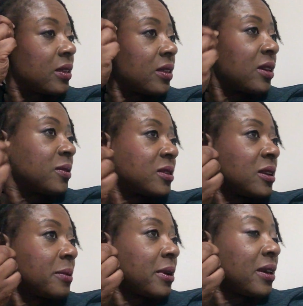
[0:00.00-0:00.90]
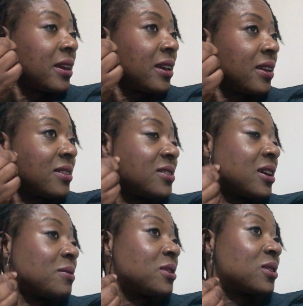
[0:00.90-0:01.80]
I think it was only about here last
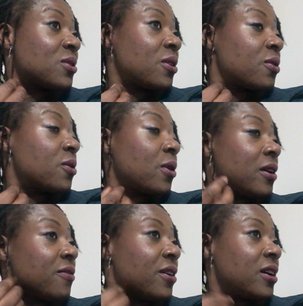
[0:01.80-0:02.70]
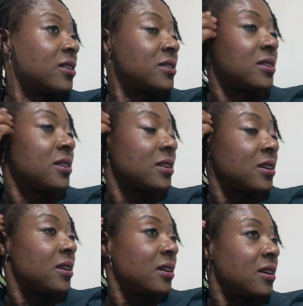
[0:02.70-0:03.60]
time, so it's growing quite fast.
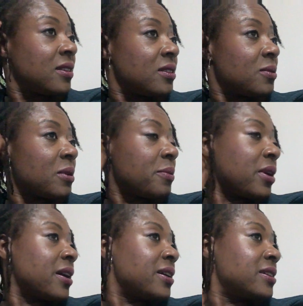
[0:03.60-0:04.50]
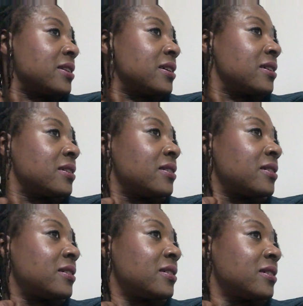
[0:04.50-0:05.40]
And the one behind it
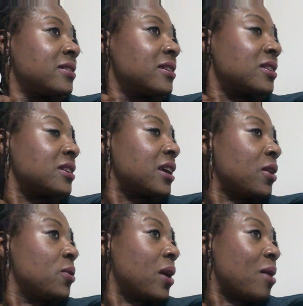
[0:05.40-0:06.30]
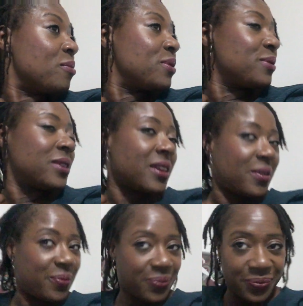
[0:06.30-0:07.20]
is actually caught up with it.